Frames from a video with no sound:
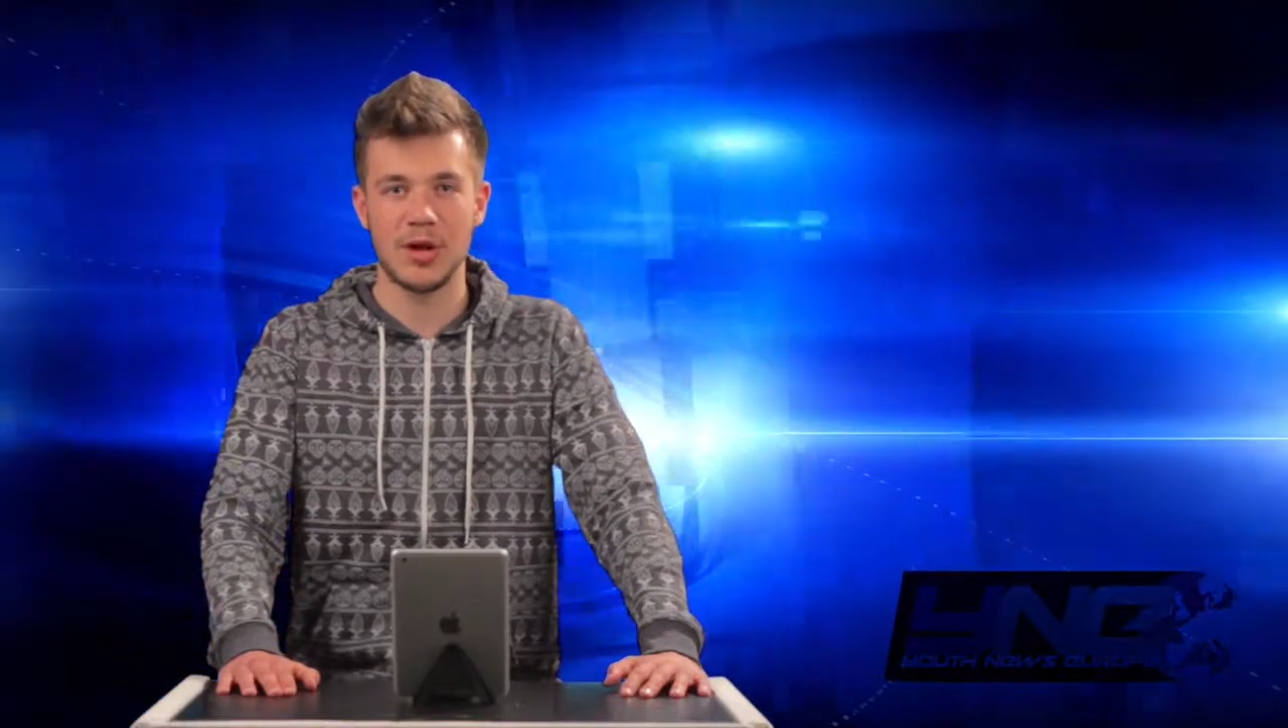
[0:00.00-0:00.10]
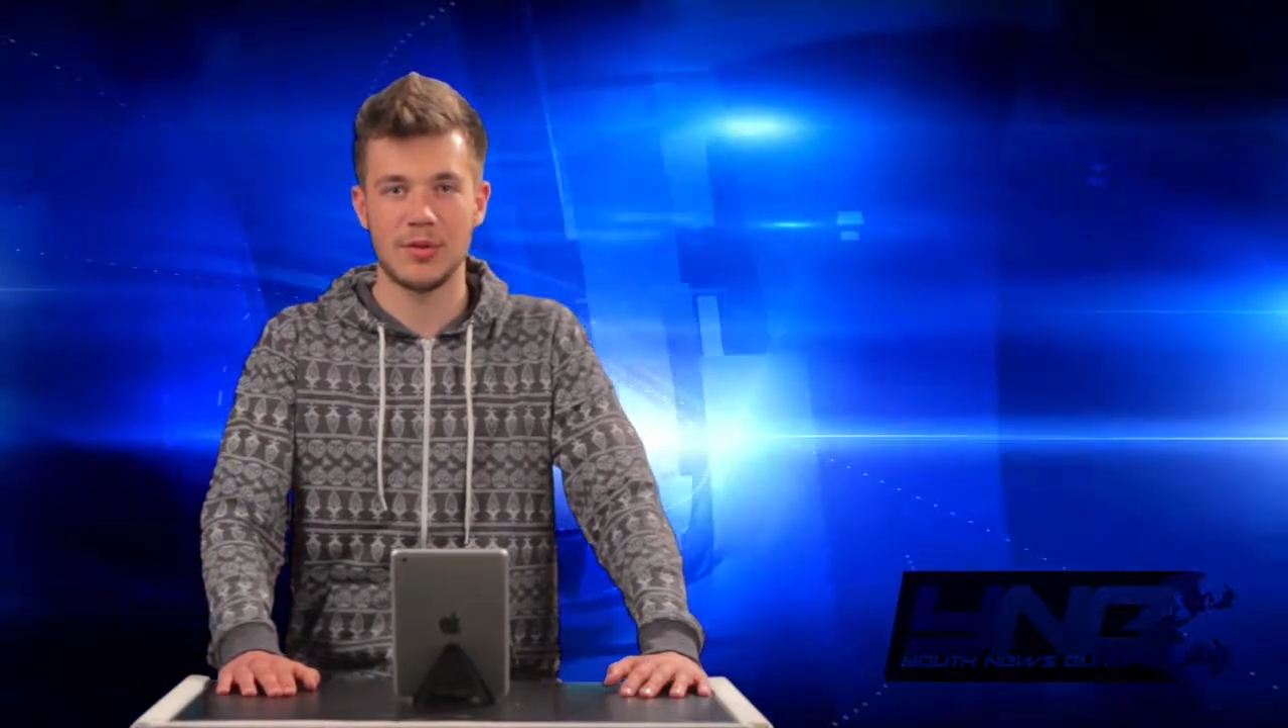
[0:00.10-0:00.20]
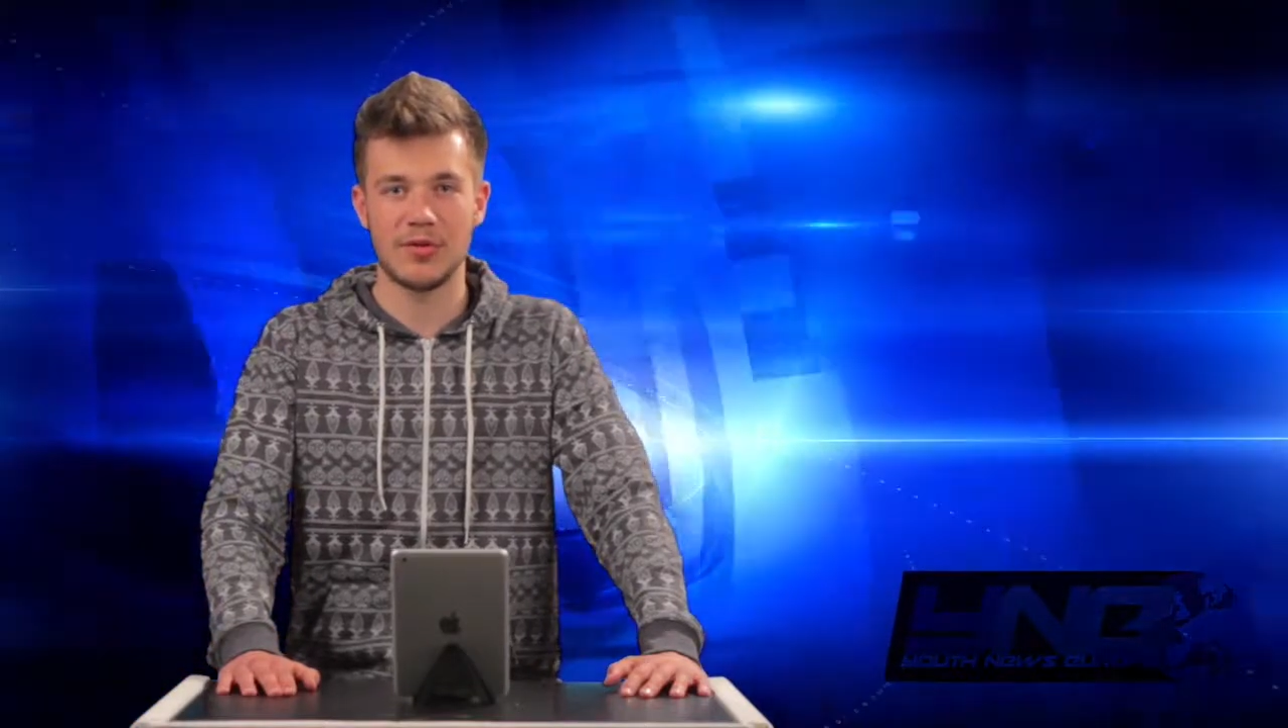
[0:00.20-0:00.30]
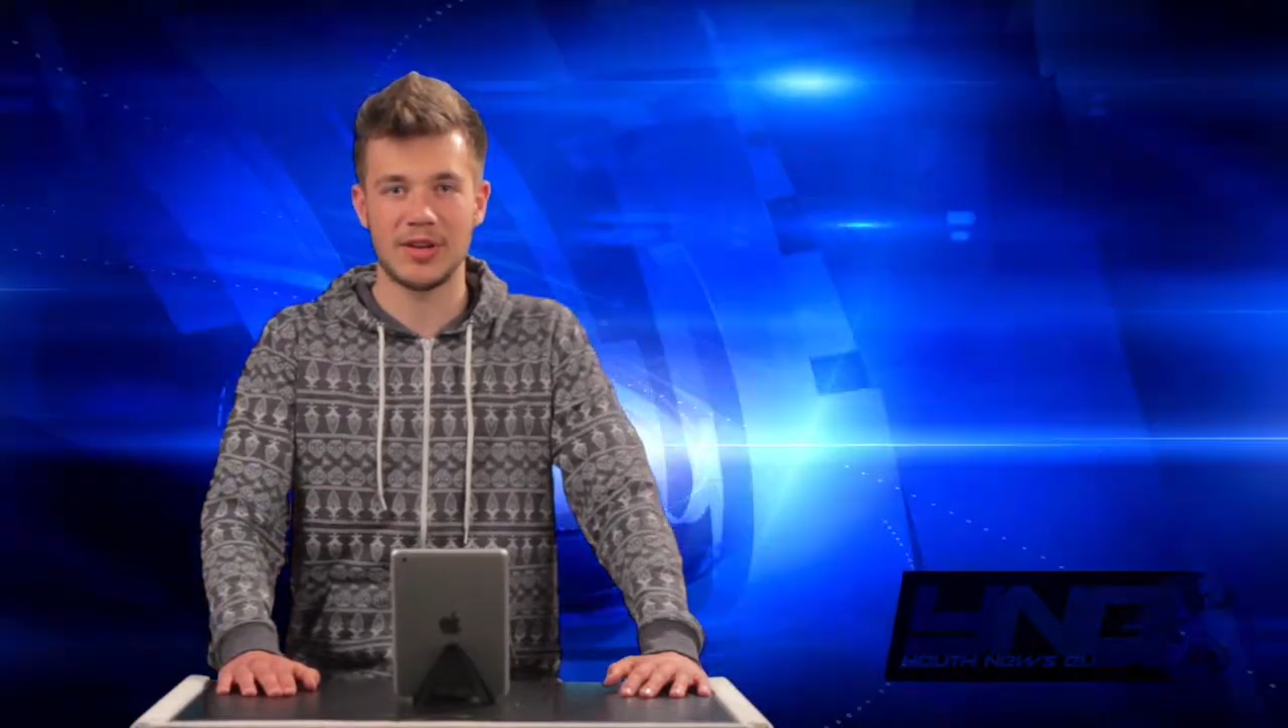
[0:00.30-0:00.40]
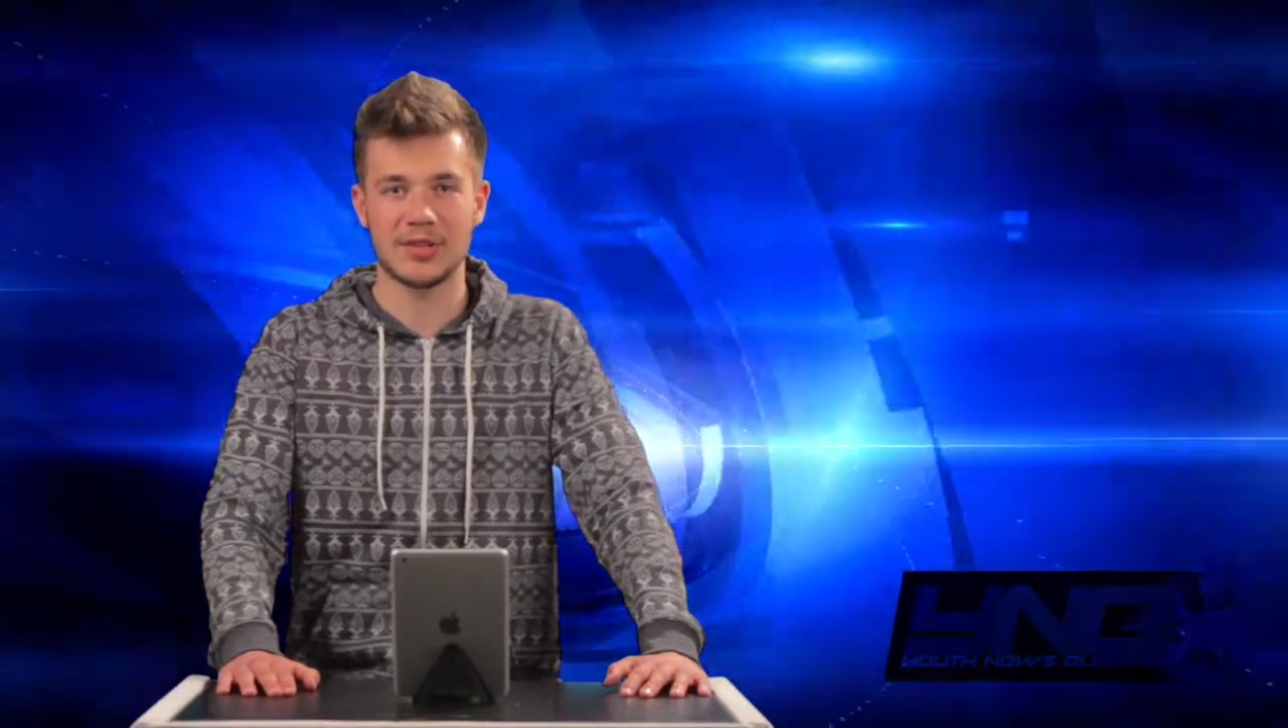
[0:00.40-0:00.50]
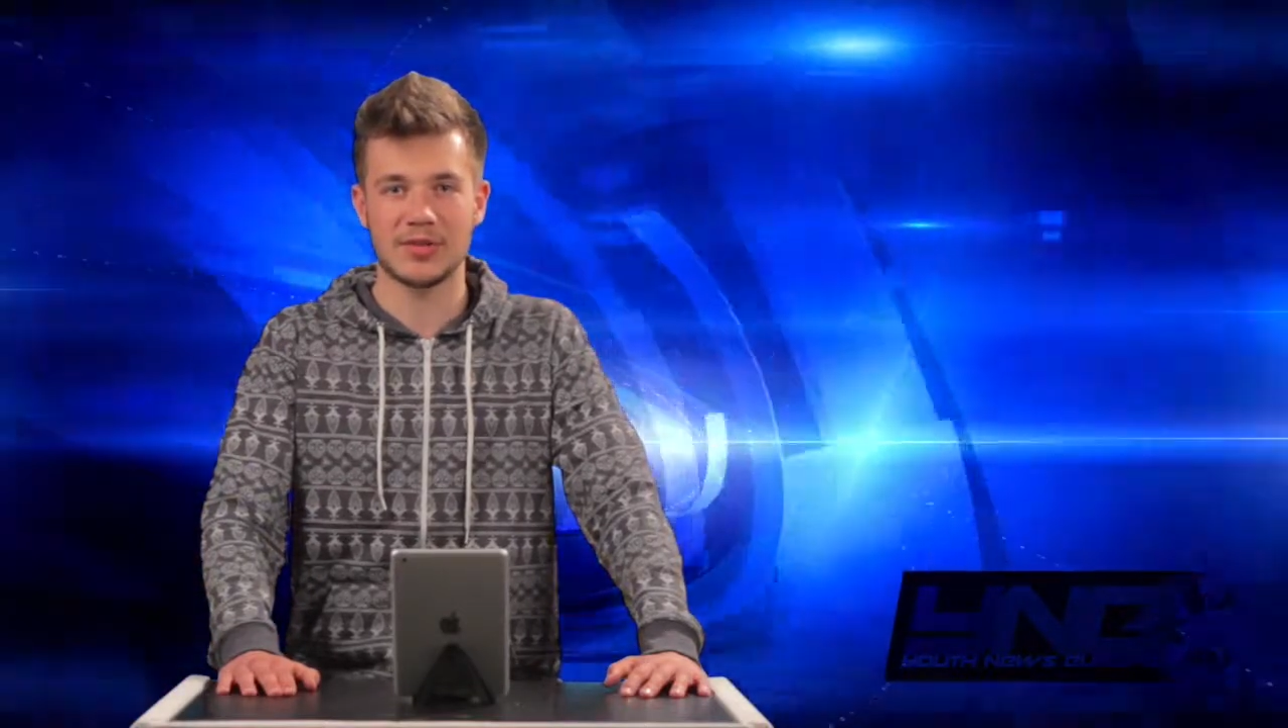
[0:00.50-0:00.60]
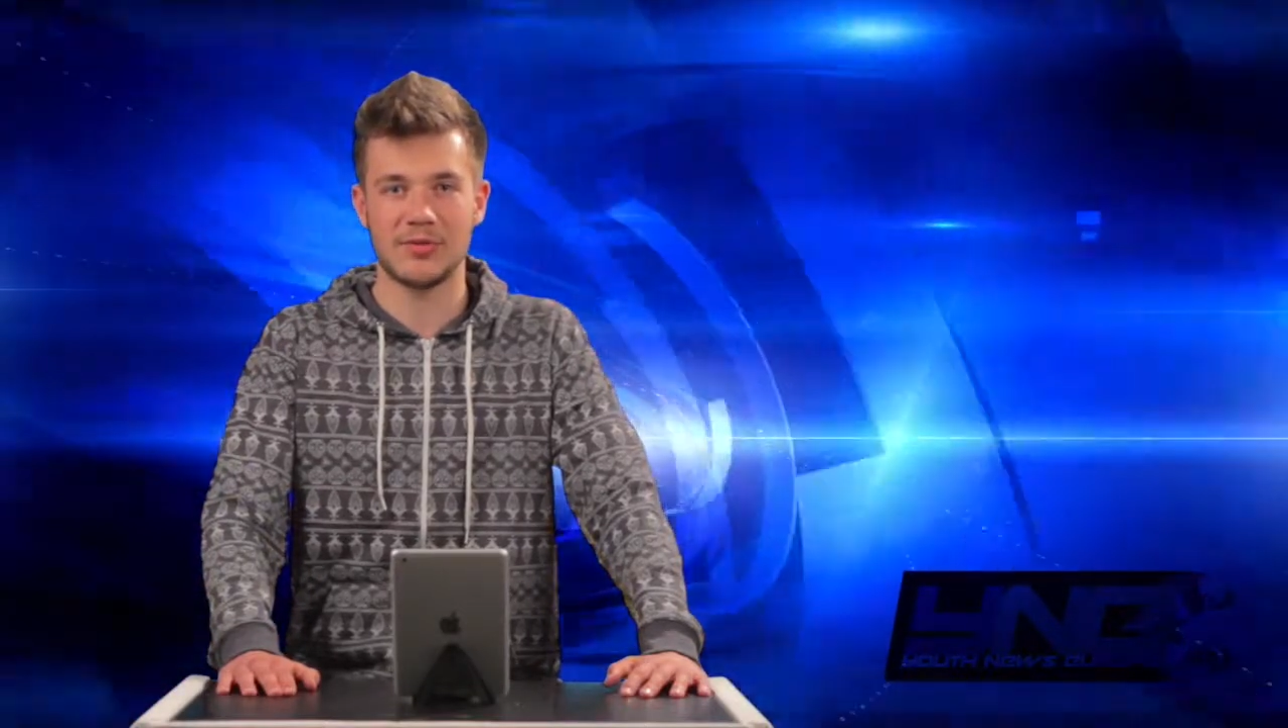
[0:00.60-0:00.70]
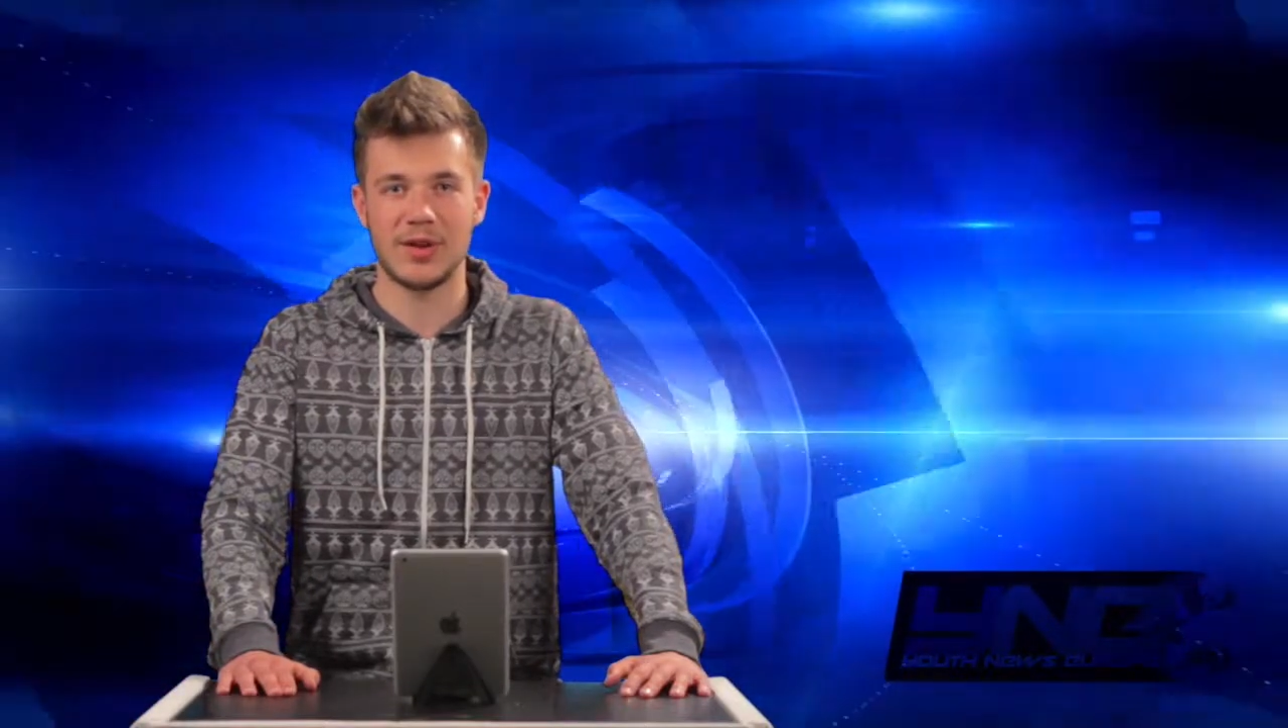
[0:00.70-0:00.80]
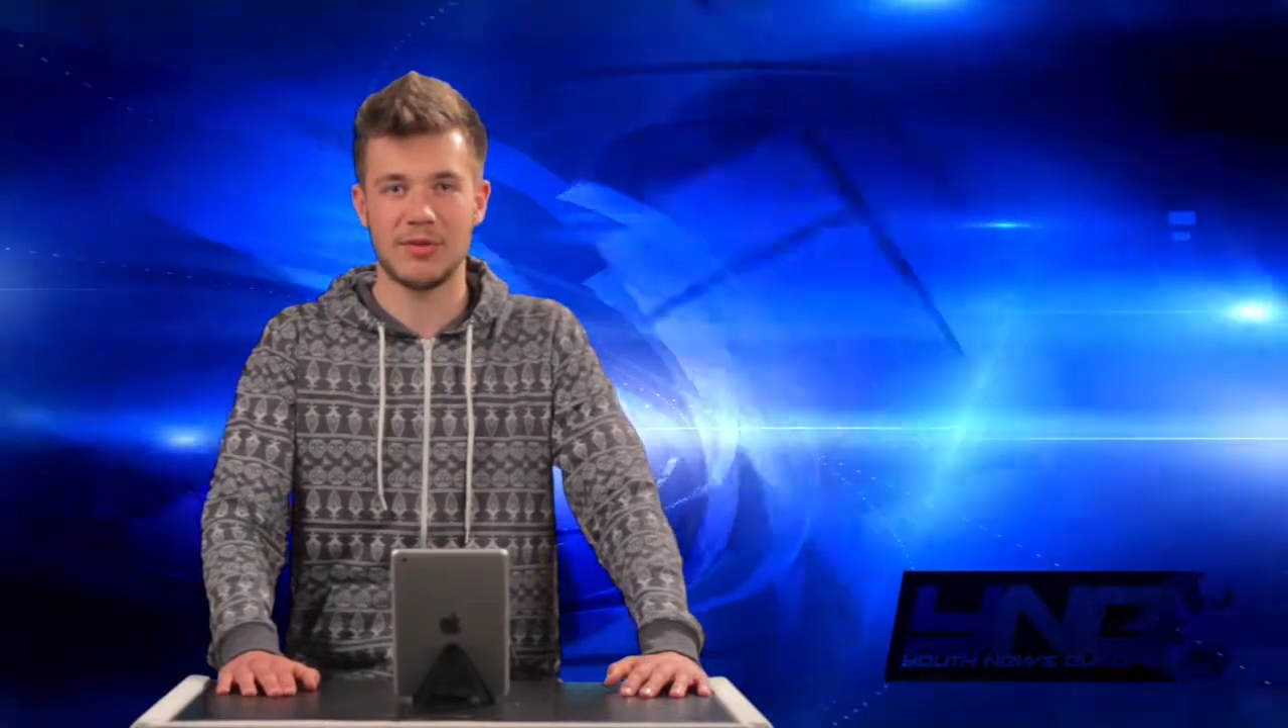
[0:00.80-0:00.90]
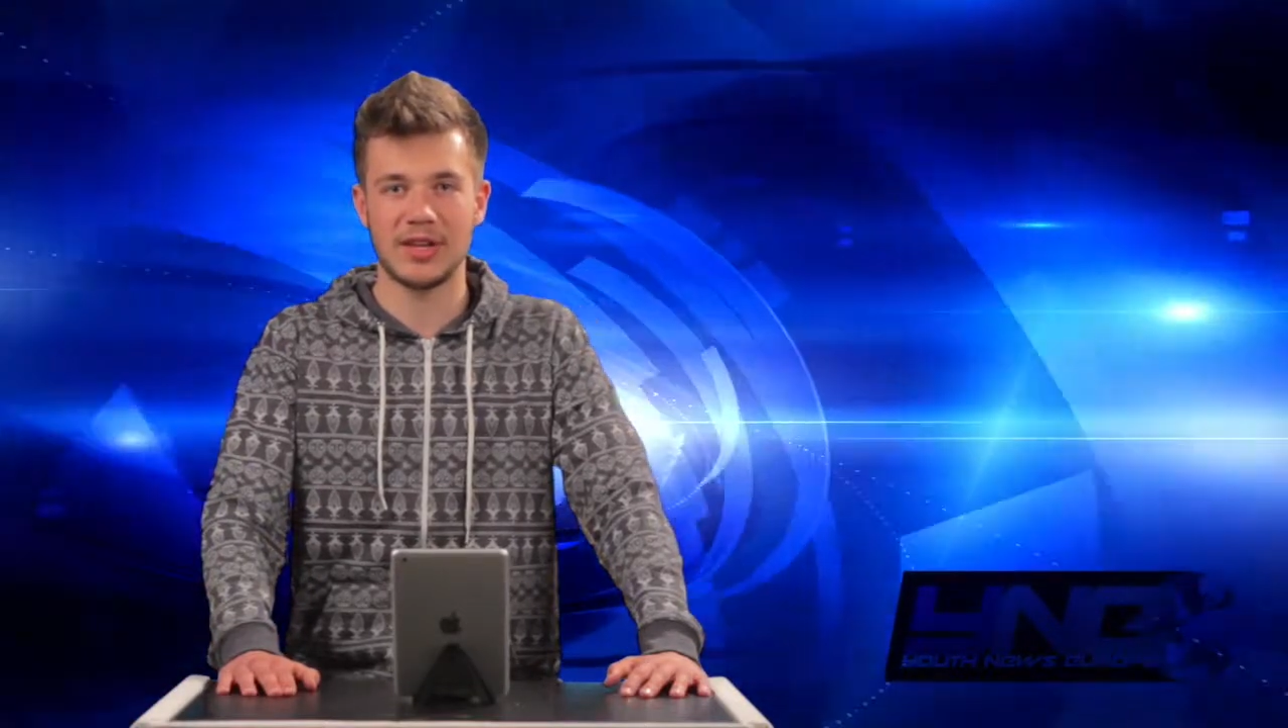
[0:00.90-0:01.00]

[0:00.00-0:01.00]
we think it's a very